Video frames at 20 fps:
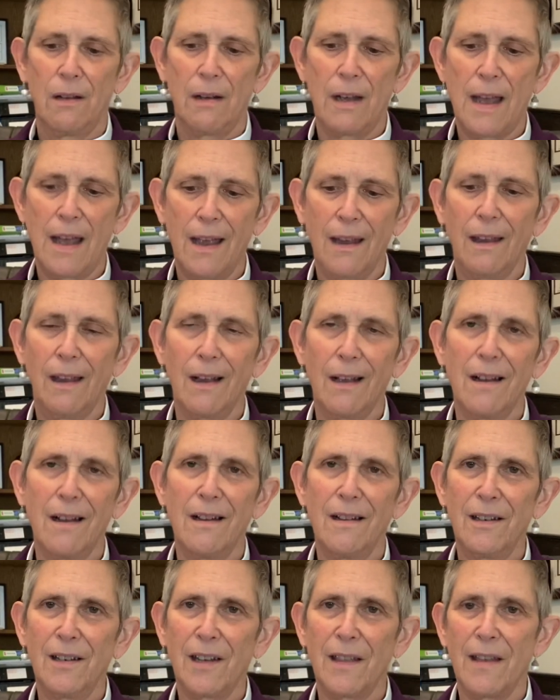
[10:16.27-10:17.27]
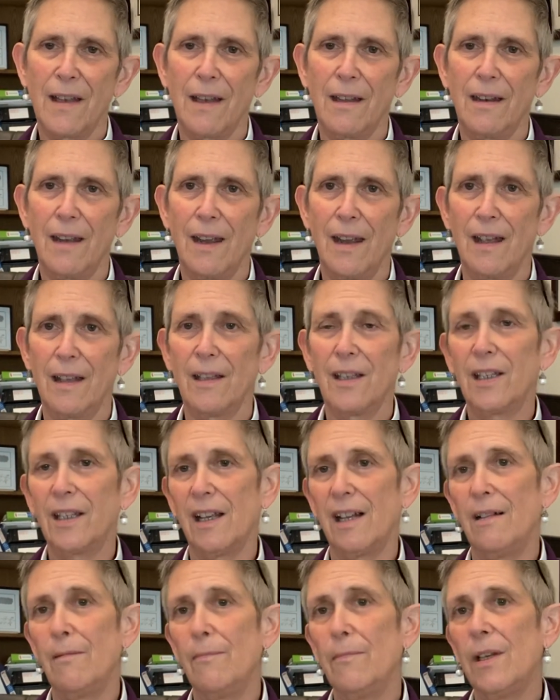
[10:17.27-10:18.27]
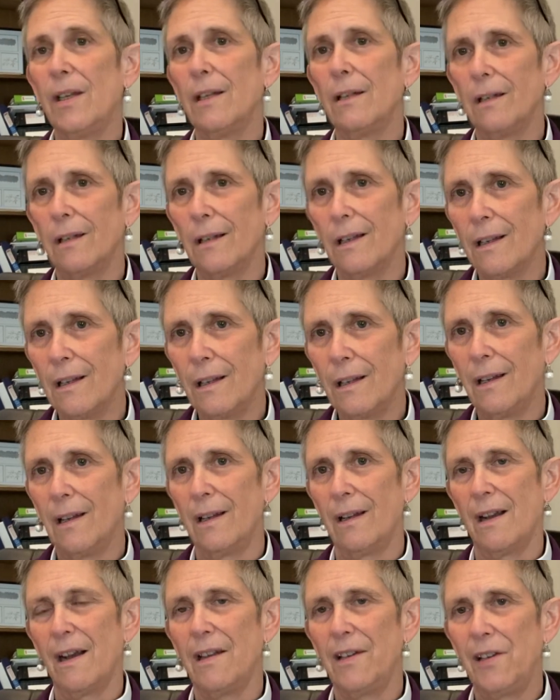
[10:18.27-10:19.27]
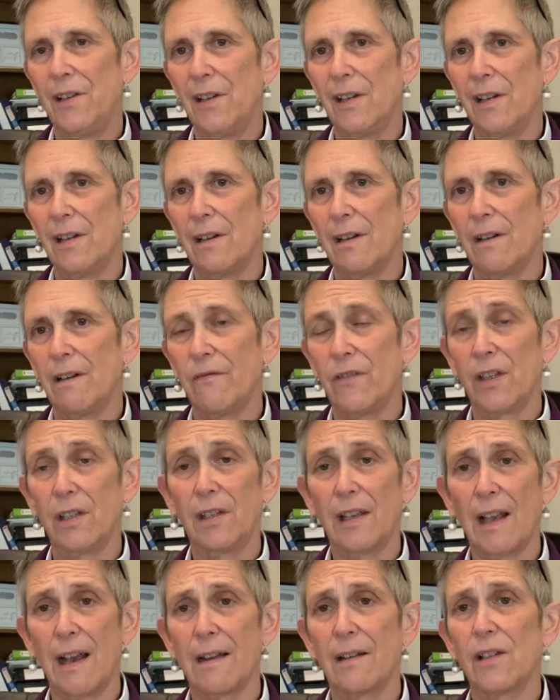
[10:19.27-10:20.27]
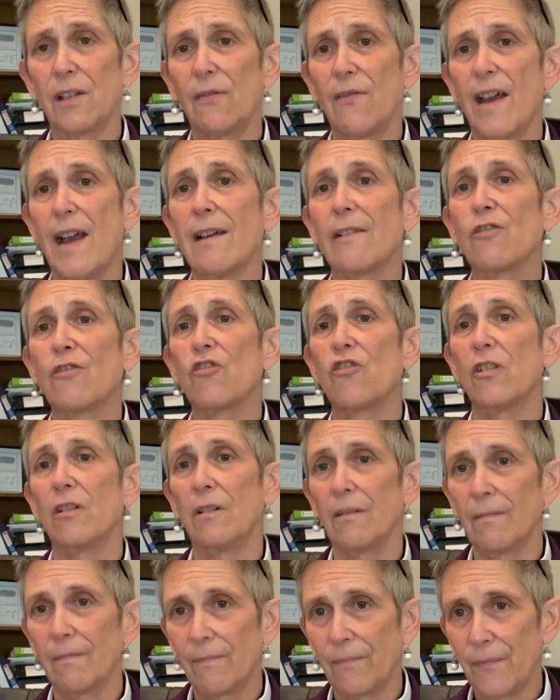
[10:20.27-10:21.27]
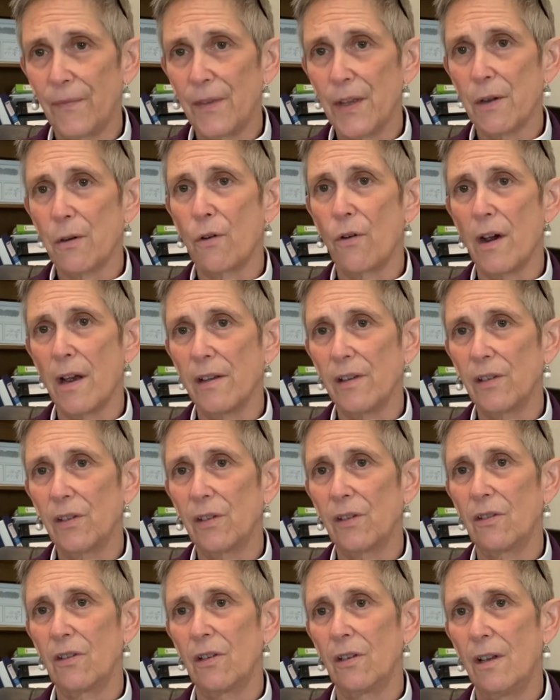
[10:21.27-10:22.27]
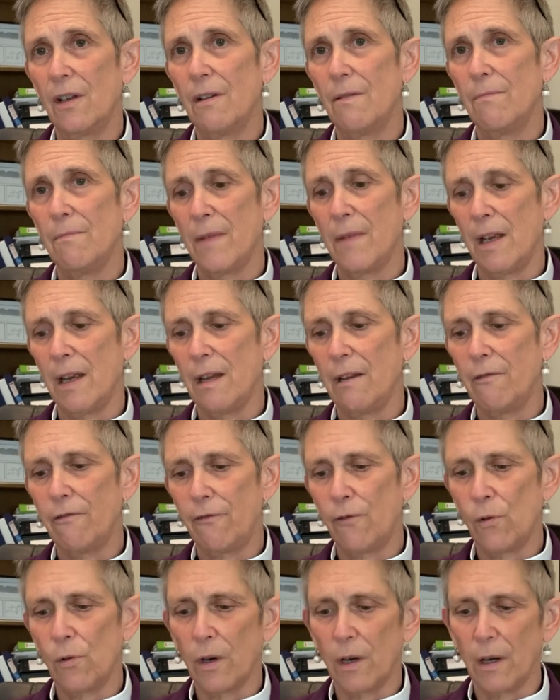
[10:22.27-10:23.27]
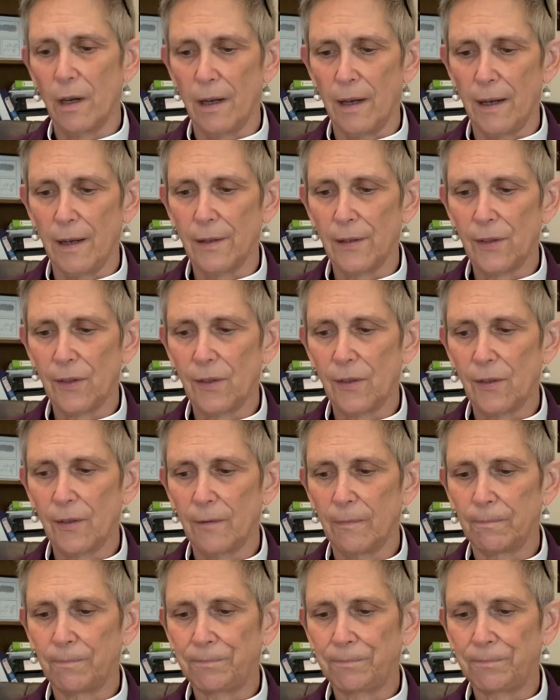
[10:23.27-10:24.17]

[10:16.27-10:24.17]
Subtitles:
hanging on to that Anselmian idea of the satisfaction that Christ made for us.